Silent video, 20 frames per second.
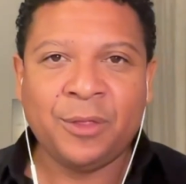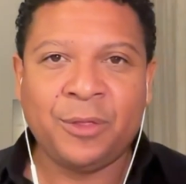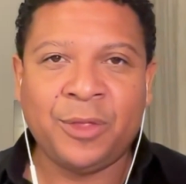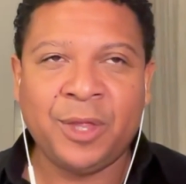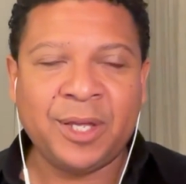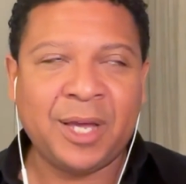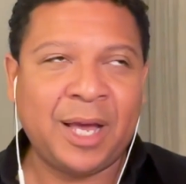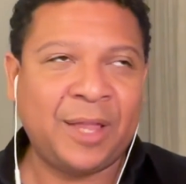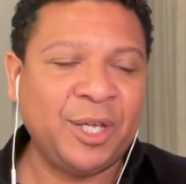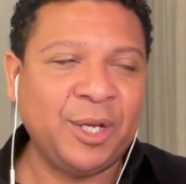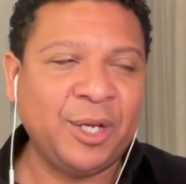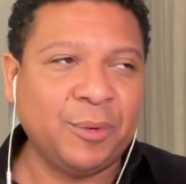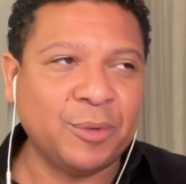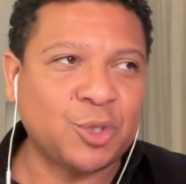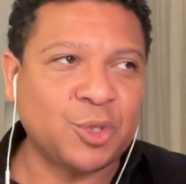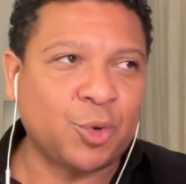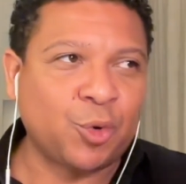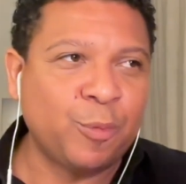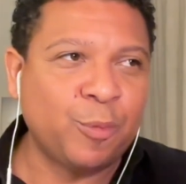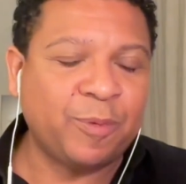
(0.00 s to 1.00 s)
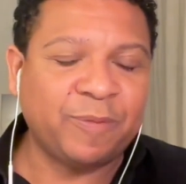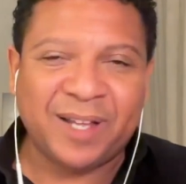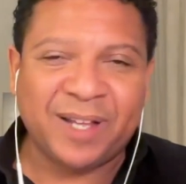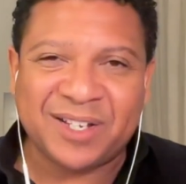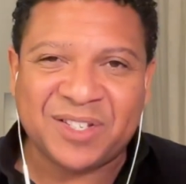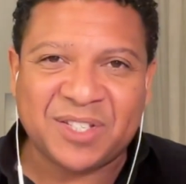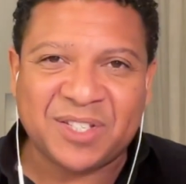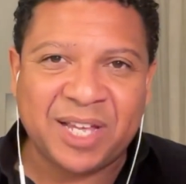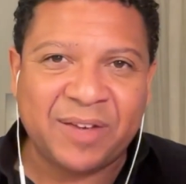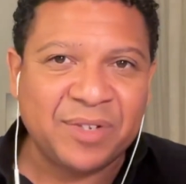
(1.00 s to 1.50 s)
I think it was a group of
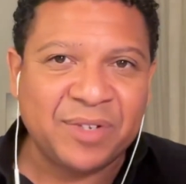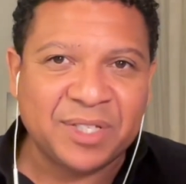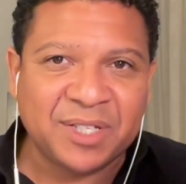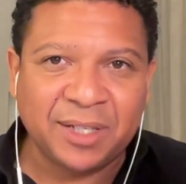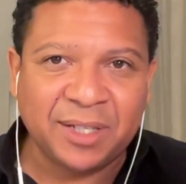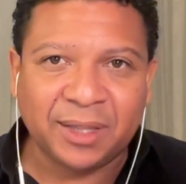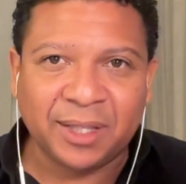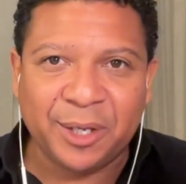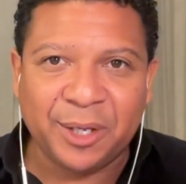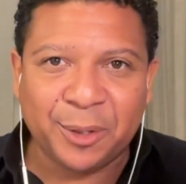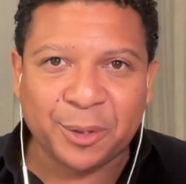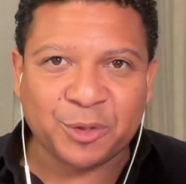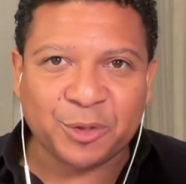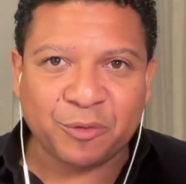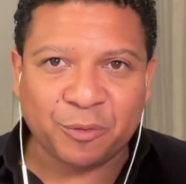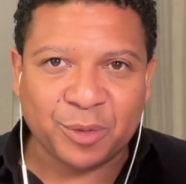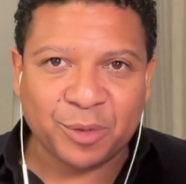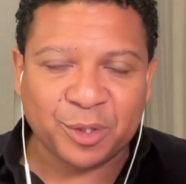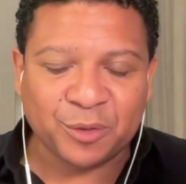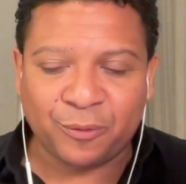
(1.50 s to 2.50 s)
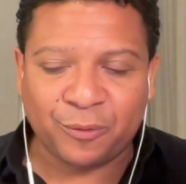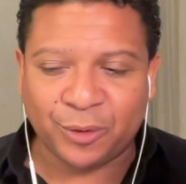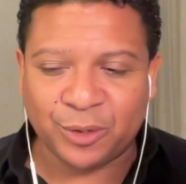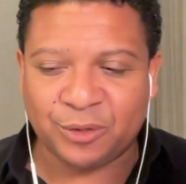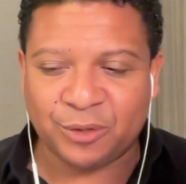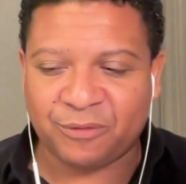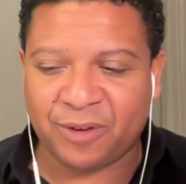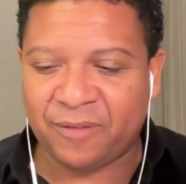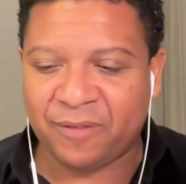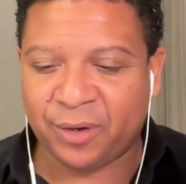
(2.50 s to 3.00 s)
like 17 leaders from this
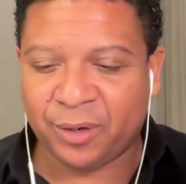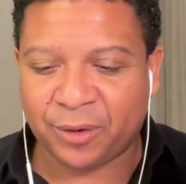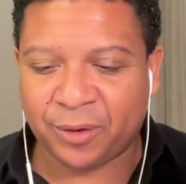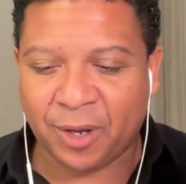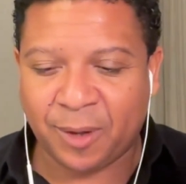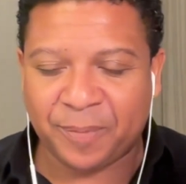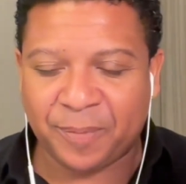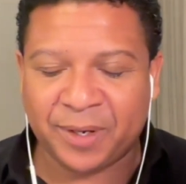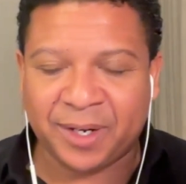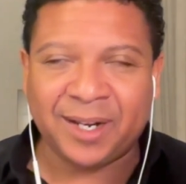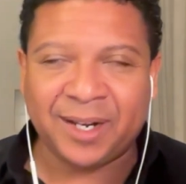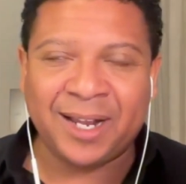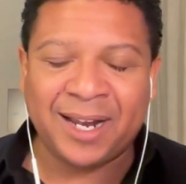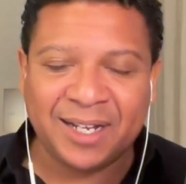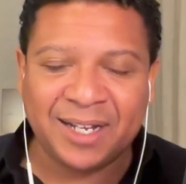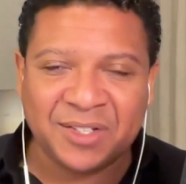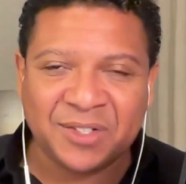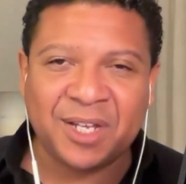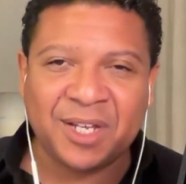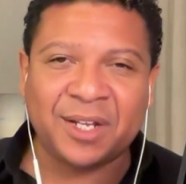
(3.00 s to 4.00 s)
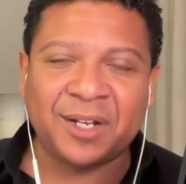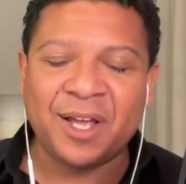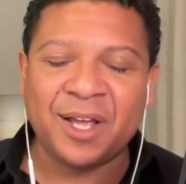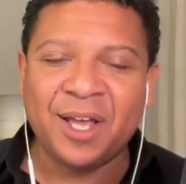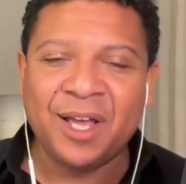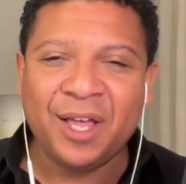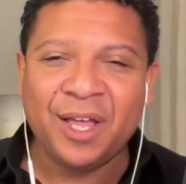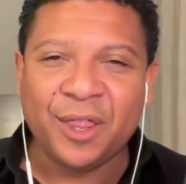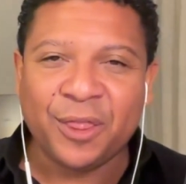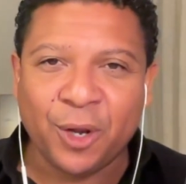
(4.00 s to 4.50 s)
Fortune 500 company. And I said,
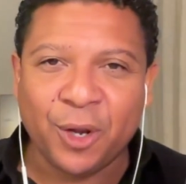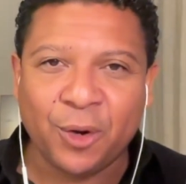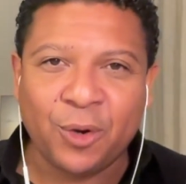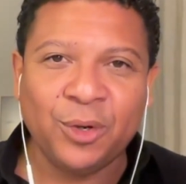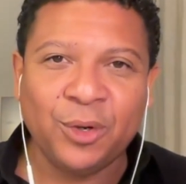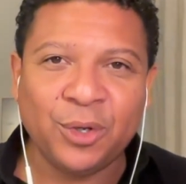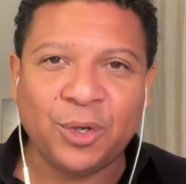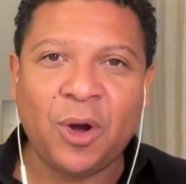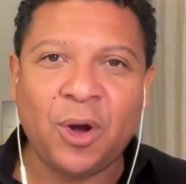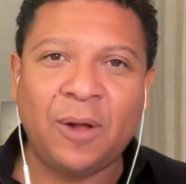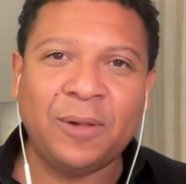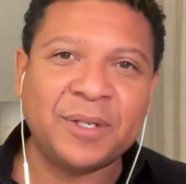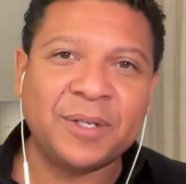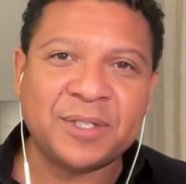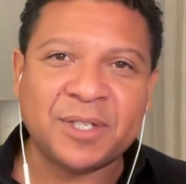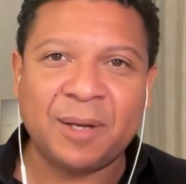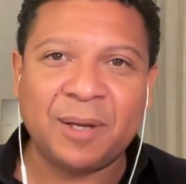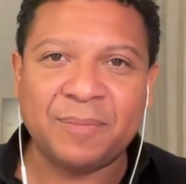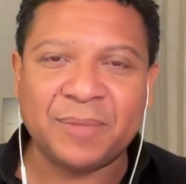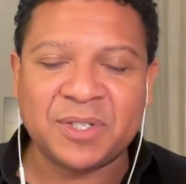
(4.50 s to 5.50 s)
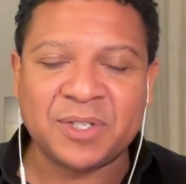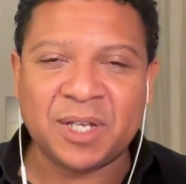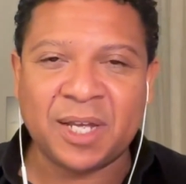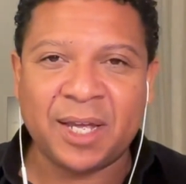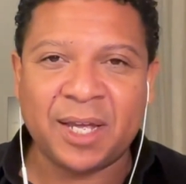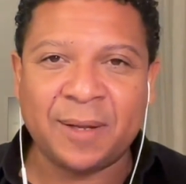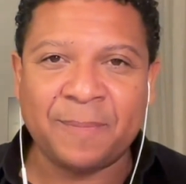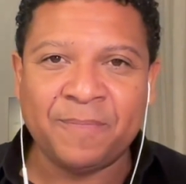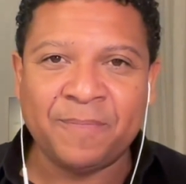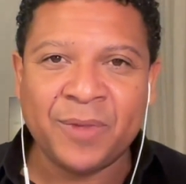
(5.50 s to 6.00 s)
they're going to call us up and
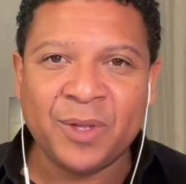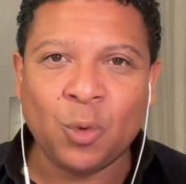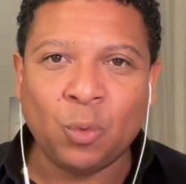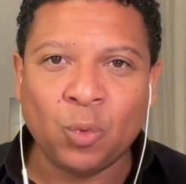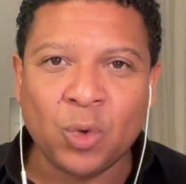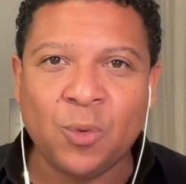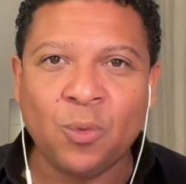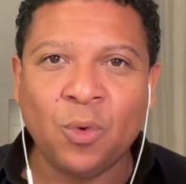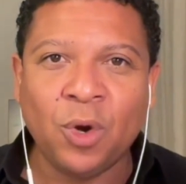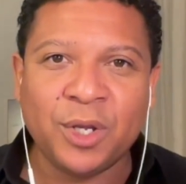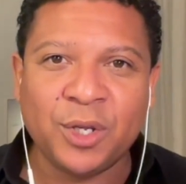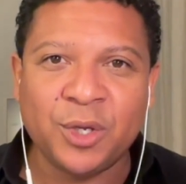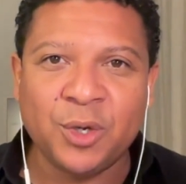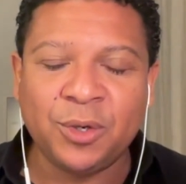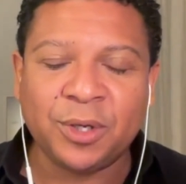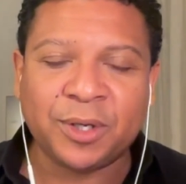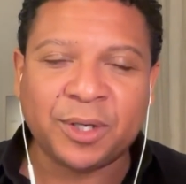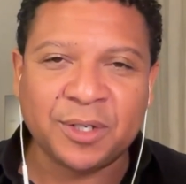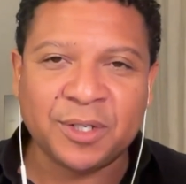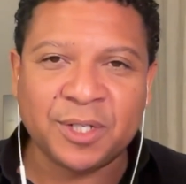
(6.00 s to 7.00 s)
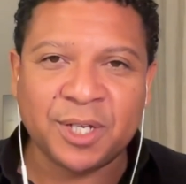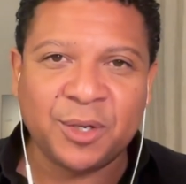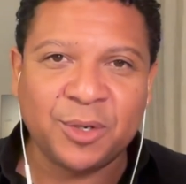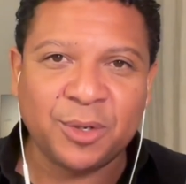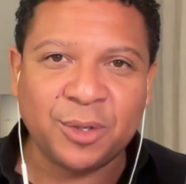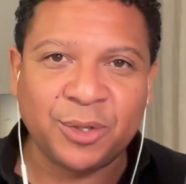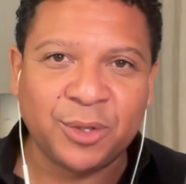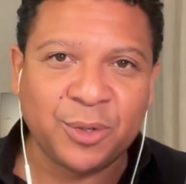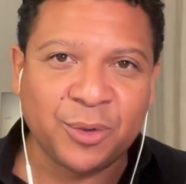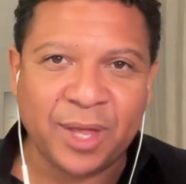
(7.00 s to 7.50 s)
say, we want you to
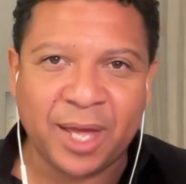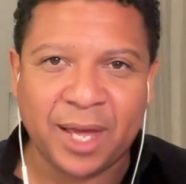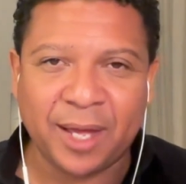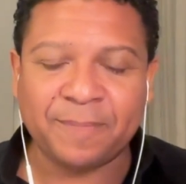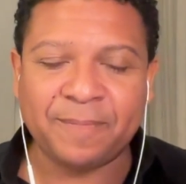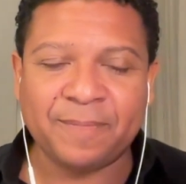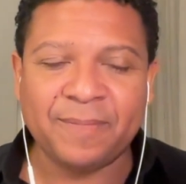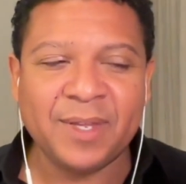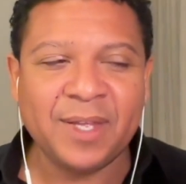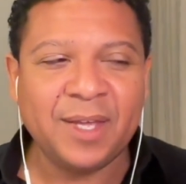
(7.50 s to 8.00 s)
continue to do that.